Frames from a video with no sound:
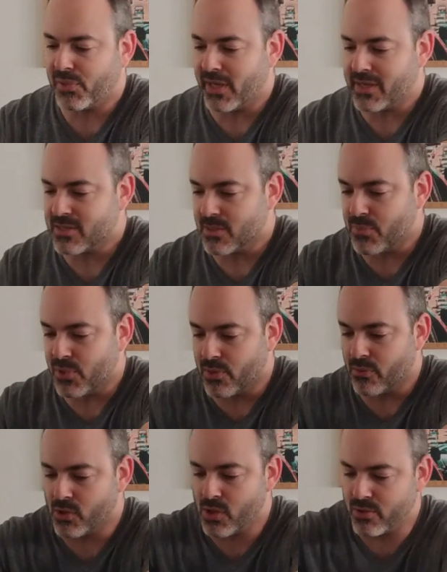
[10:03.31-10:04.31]
place to put the
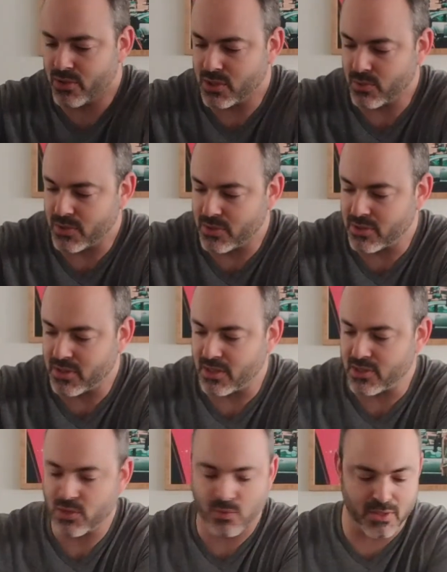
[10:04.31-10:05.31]
Rode, so we just kind of
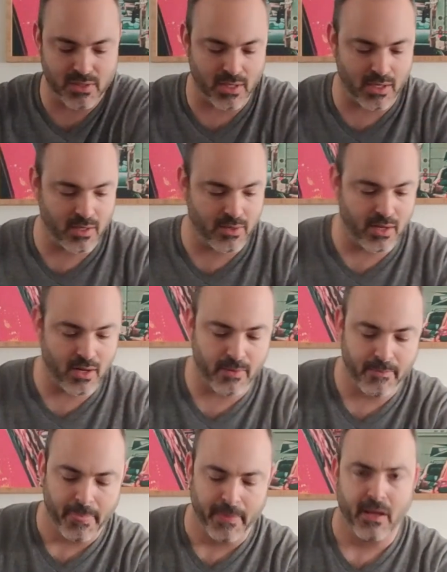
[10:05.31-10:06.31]
squeeze that in
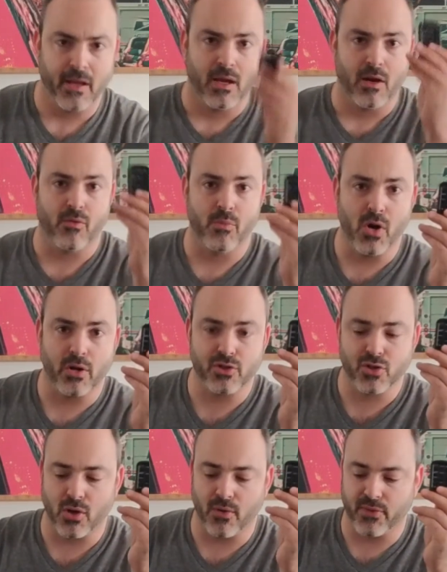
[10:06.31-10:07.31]
there. Remote
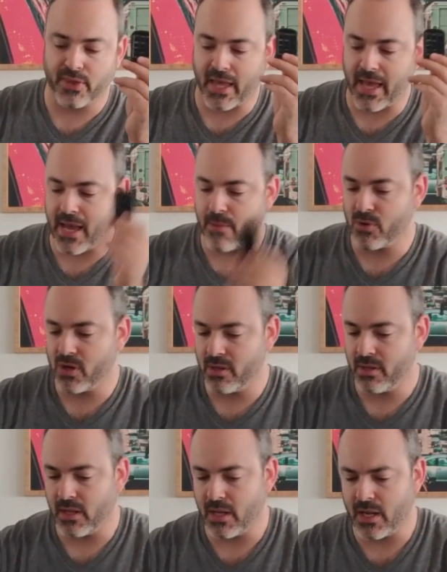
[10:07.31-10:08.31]
control for the camera.
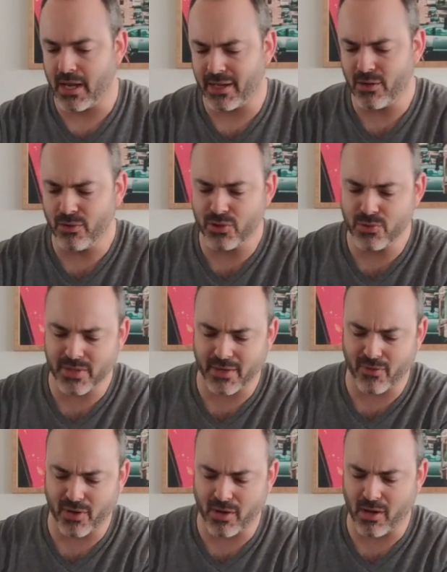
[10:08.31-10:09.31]
I don't use that
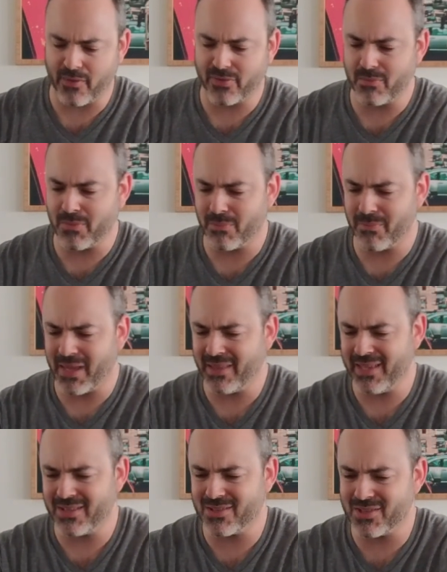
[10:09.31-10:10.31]
very often, but
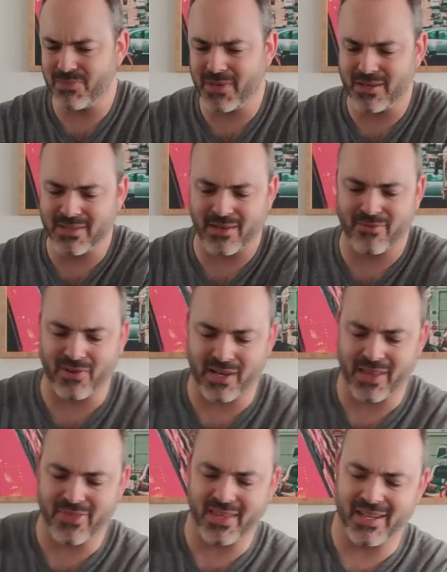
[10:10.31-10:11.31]
mainly it's just because I
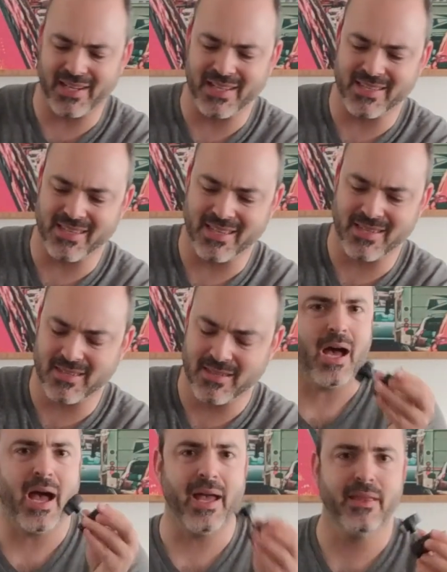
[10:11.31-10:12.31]
forget that it exists.
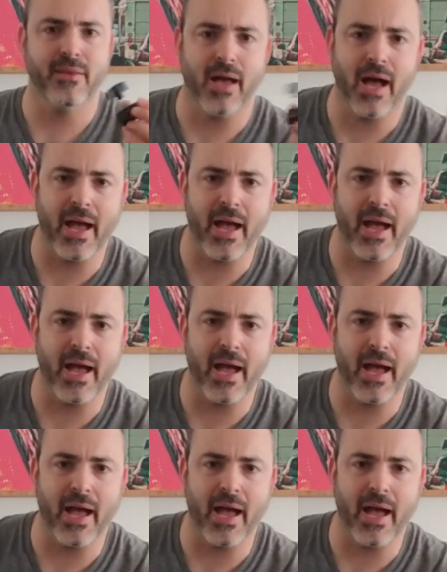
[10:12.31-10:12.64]
I